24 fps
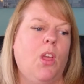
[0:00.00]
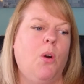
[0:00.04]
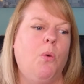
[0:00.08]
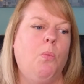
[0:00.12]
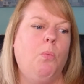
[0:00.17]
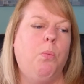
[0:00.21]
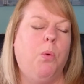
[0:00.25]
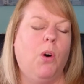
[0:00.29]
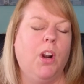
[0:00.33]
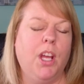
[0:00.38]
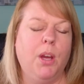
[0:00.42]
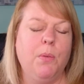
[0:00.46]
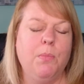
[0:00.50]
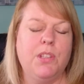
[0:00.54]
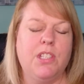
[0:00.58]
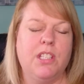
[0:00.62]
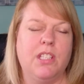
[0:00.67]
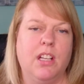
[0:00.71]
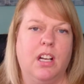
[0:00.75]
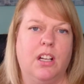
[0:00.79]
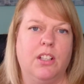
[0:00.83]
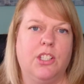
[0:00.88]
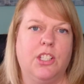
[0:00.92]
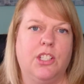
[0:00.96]
what I would
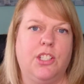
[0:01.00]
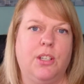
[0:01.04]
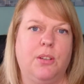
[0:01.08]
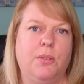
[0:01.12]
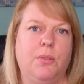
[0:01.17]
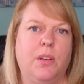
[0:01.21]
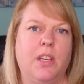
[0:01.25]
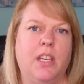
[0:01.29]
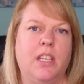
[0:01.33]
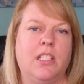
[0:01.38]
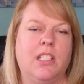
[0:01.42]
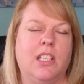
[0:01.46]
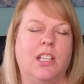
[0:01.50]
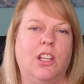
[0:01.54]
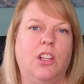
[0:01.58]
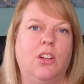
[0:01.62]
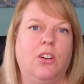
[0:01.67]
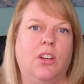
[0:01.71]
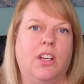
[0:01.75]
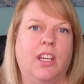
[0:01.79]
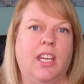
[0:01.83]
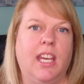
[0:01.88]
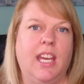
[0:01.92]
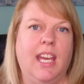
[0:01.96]
start to do is
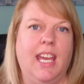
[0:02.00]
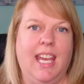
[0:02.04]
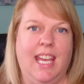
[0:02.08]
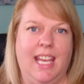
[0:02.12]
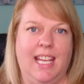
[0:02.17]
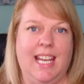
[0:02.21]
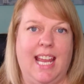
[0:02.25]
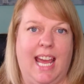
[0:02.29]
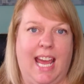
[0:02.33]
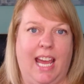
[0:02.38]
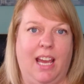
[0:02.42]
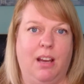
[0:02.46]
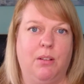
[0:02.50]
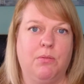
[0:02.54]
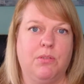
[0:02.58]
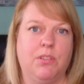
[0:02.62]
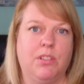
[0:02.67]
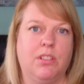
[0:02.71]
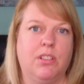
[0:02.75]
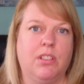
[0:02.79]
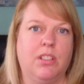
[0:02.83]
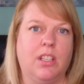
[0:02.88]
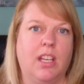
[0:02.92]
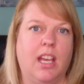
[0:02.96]
look
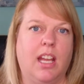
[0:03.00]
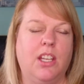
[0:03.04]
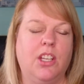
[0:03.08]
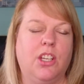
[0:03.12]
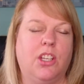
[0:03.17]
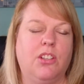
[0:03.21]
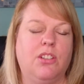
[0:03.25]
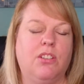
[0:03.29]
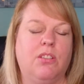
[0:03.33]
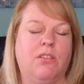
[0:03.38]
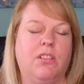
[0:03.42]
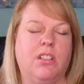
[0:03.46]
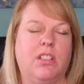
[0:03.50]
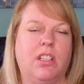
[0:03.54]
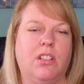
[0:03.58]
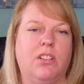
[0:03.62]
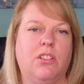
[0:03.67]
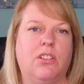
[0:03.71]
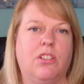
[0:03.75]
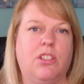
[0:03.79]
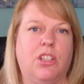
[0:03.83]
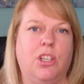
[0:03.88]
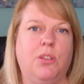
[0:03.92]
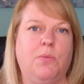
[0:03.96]
in-house, and you can do this
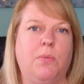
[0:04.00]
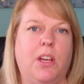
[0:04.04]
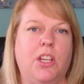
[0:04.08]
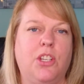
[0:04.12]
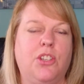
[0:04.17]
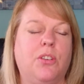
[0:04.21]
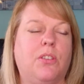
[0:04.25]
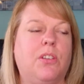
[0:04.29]
in two ways.